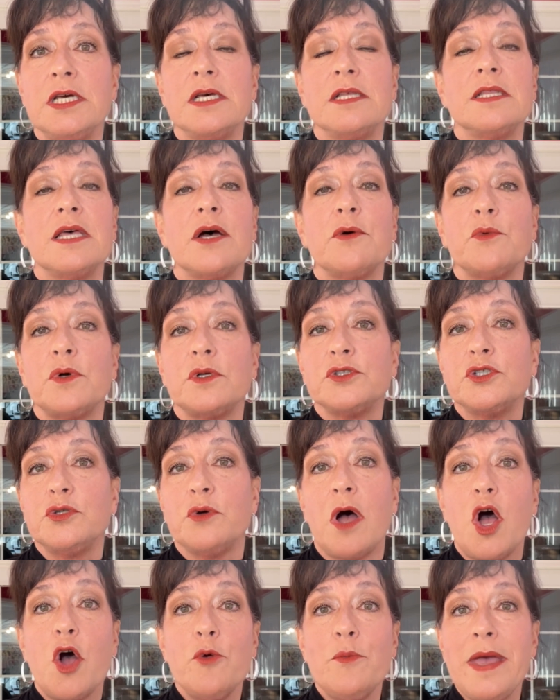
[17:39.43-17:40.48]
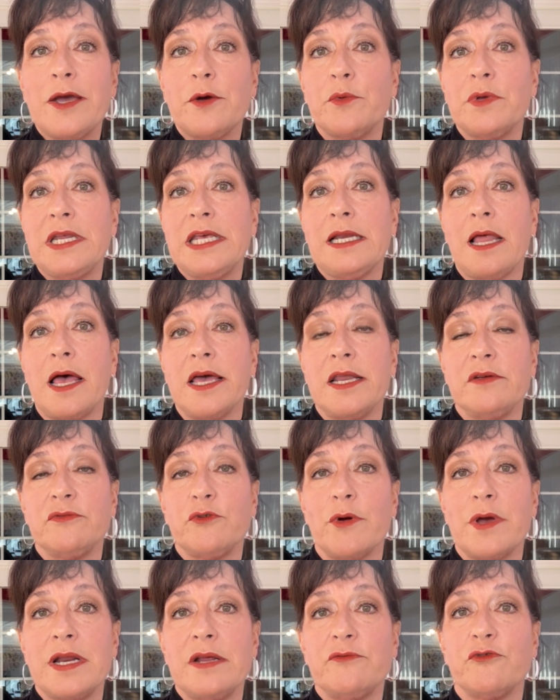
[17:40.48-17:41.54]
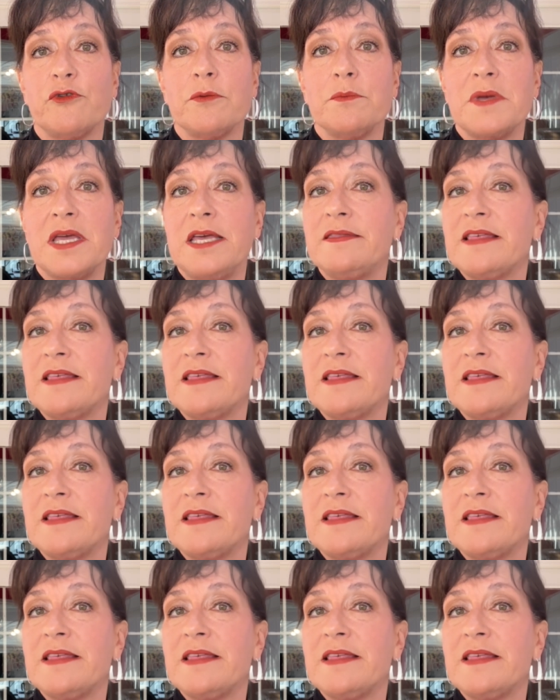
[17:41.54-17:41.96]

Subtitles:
that will do a home equity line of credit for me.